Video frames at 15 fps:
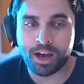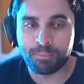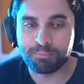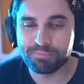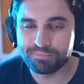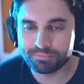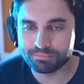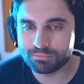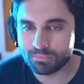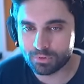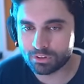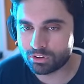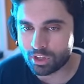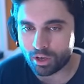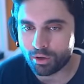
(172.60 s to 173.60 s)
I'm
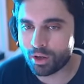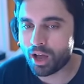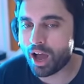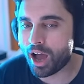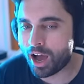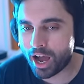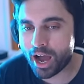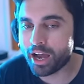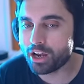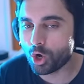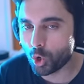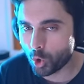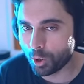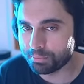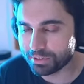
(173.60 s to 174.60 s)
the, I
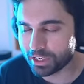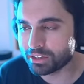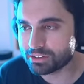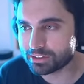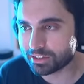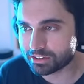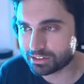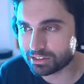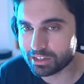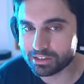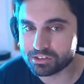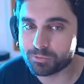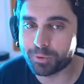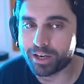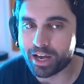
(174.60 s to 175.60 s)
hope it
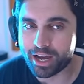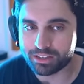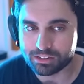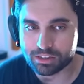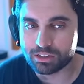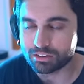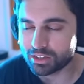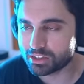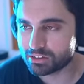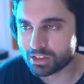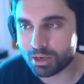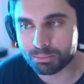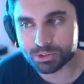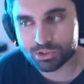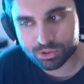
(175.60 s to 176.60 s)
succeeds, but I think this
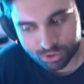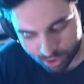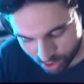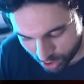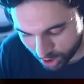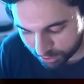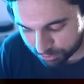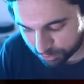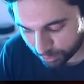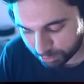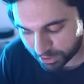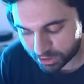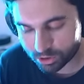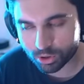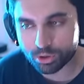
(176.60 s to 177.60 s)
game is not for
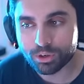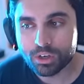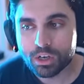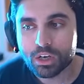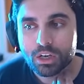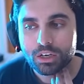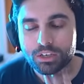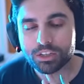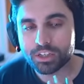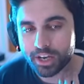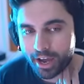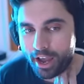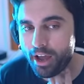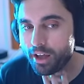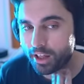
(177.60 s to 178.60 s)
me though.
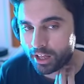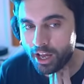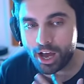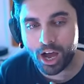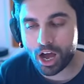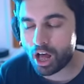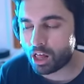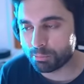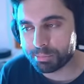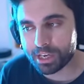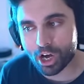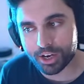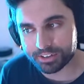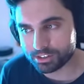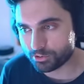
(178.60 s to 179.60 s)
Yeah, I, will be
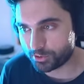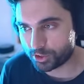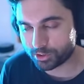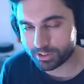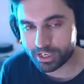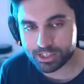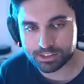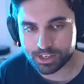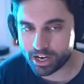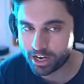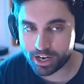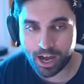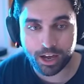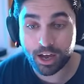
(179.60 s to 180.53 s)
honest with you guys. I,